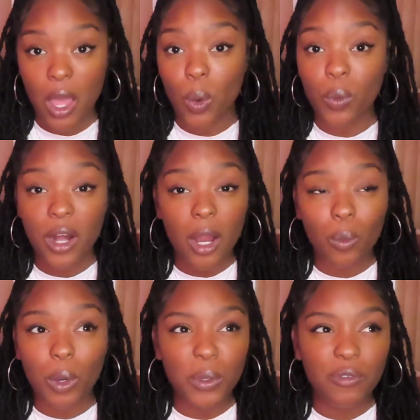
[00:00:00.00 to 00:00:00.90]

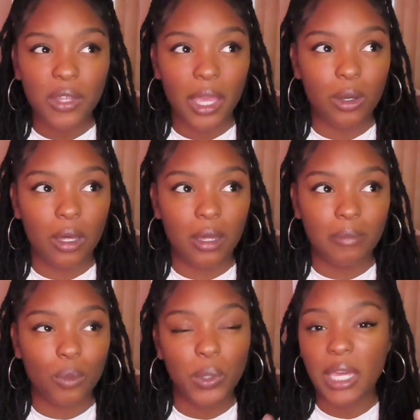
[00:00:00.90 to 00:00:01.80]
what we feel like
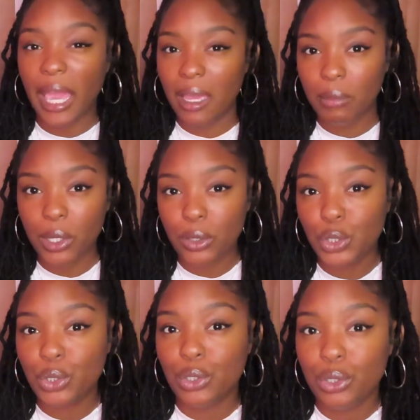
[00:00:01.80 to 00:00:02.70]
we came here
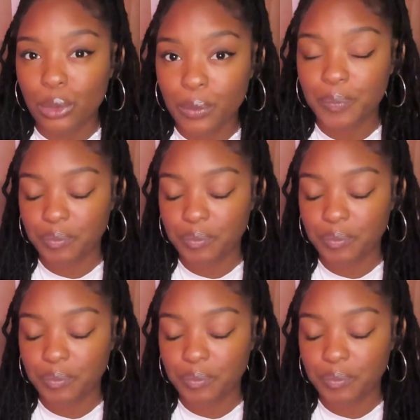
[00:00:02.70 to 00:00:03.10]
to do.